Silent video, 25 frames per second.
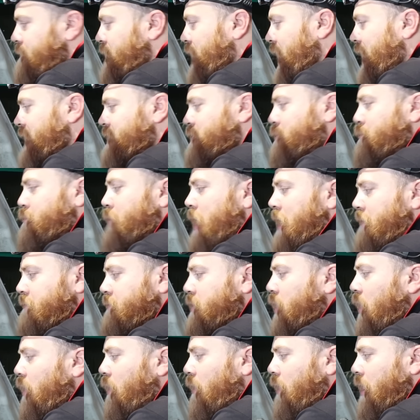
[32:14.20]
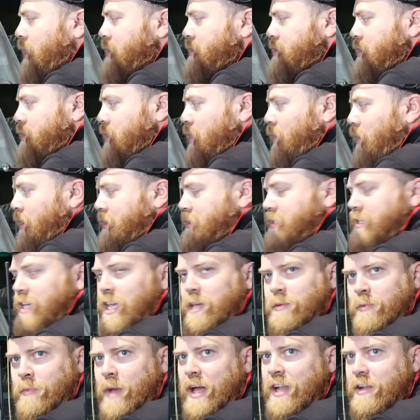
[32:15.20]
as a rough guide, you'd like to
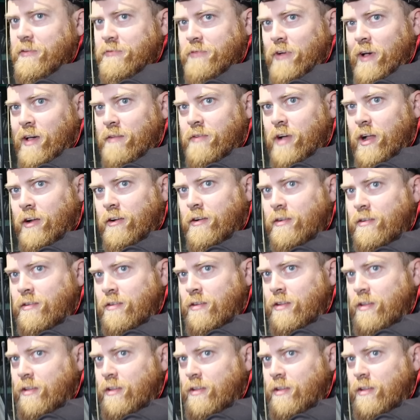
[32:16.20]
keep them under 500.